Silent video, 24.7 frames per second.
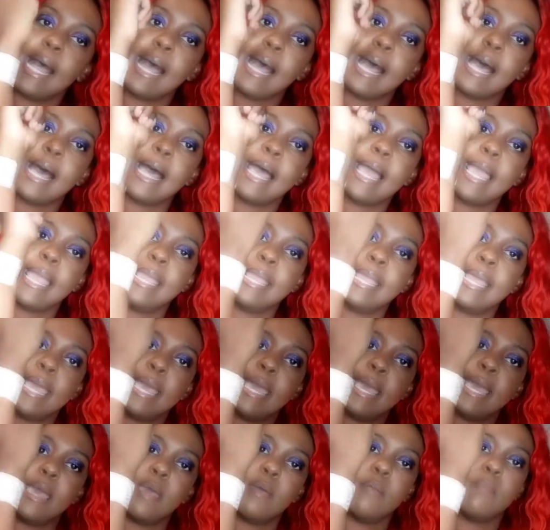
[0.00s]
I
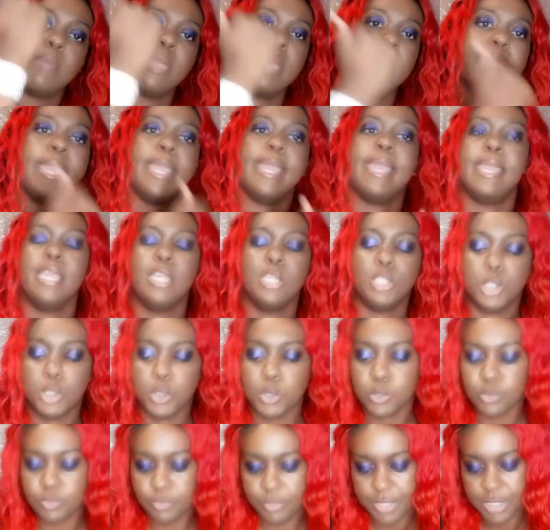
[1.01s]
am a
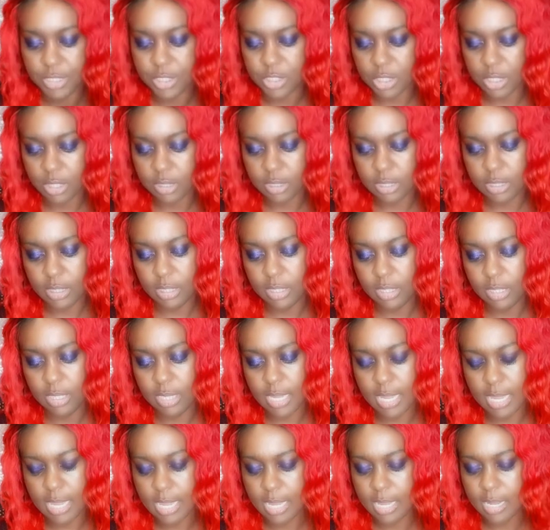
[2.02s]
jewelry junkie
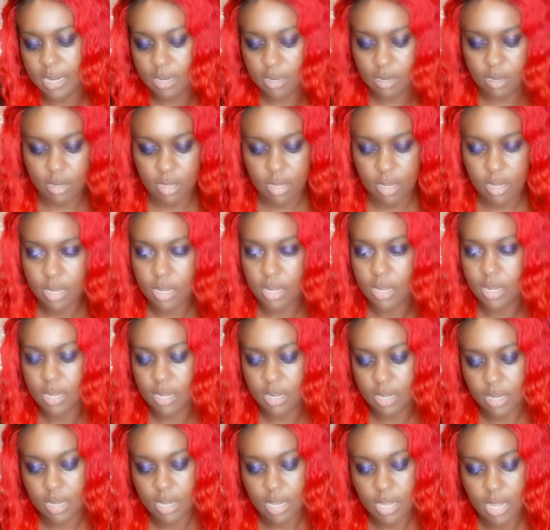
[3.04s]
and
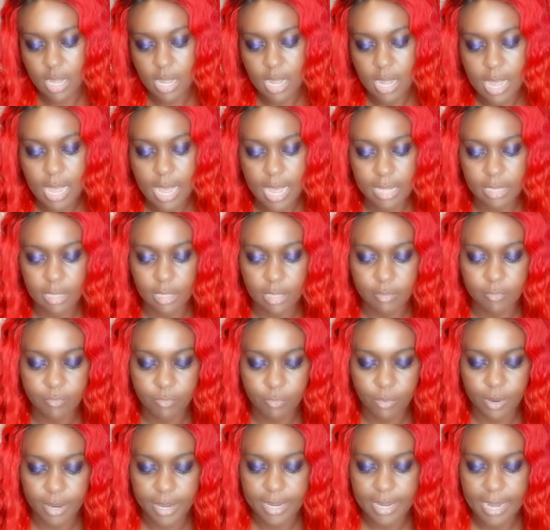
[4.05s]
I live
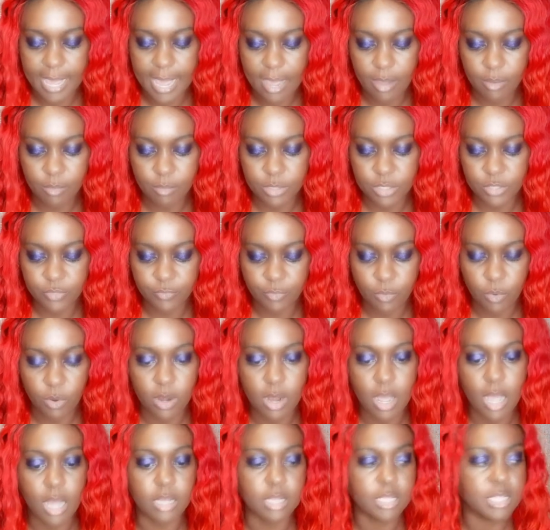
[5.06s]
for it. And that was
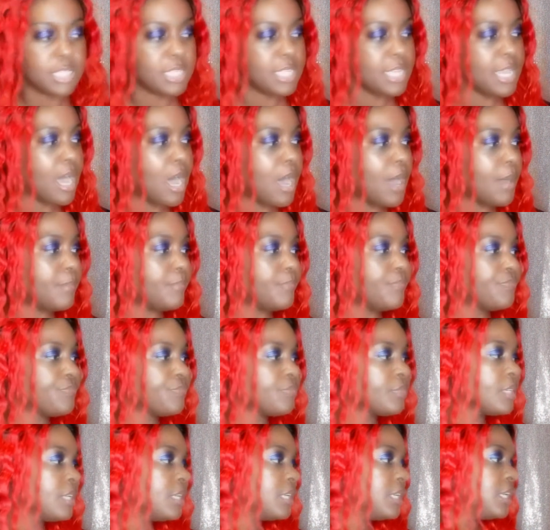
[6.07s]
$4. The um
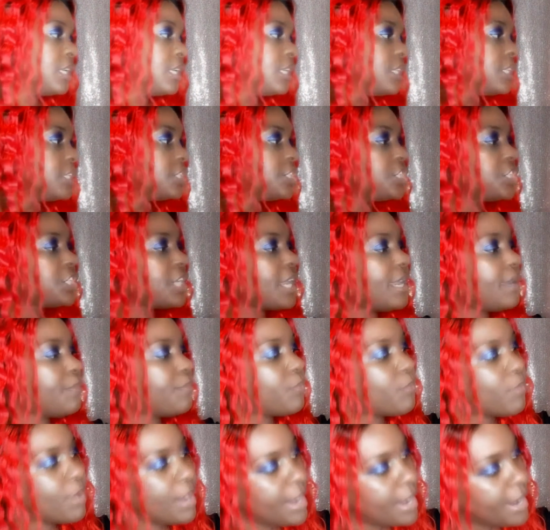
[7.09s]
the
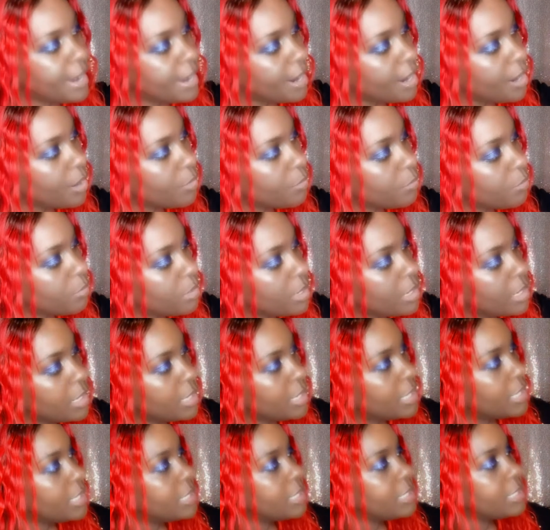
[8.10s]
shapewear
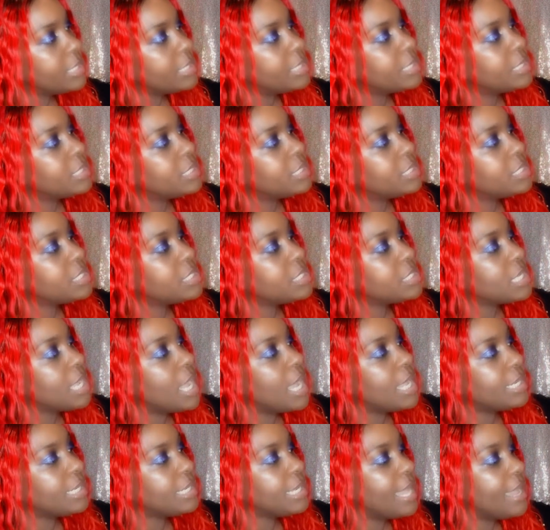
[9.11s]
was
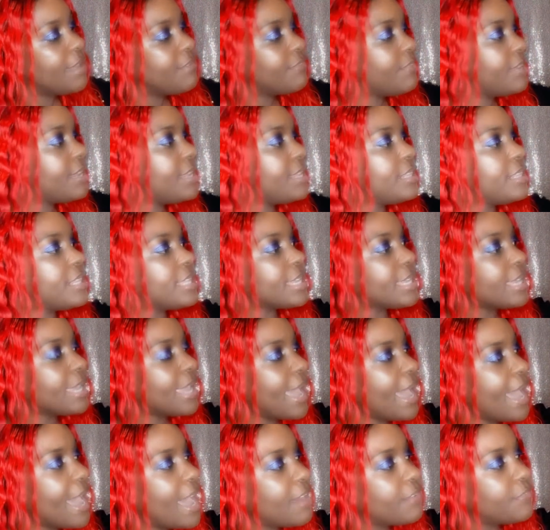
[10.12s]
11, the
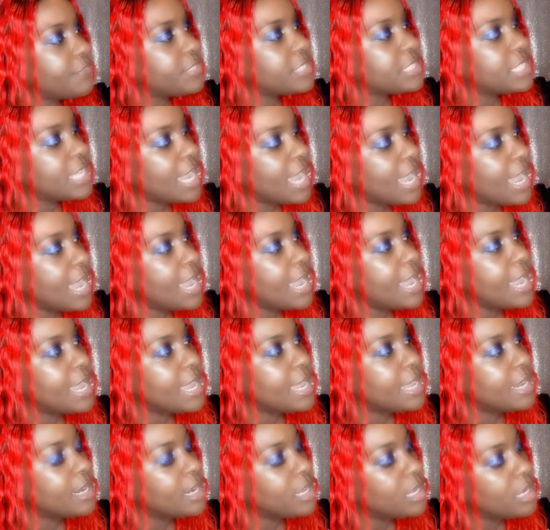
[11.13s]

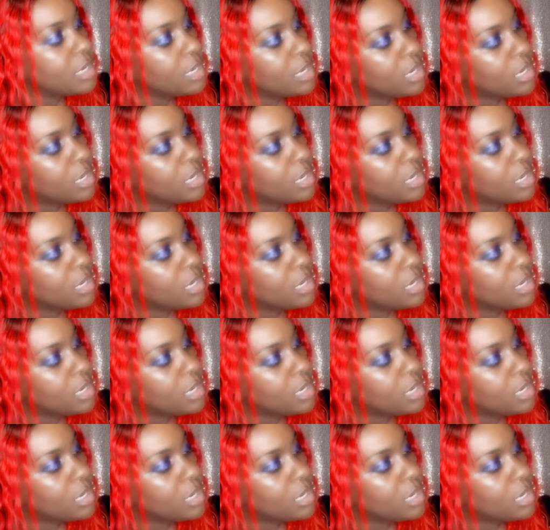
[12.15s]
caftan